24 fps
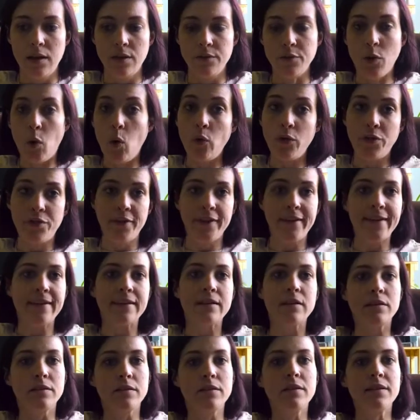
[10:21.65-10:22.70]
The whole
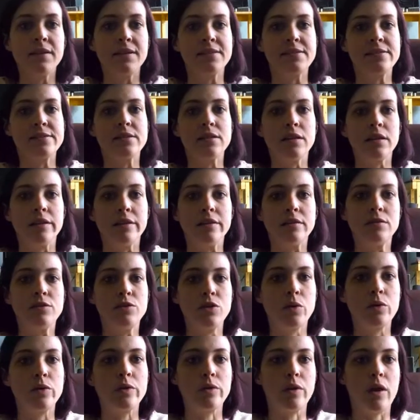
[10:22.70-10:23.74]
thing is a
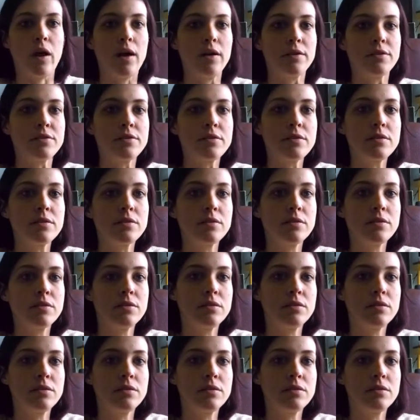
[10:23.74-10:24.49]
total loss.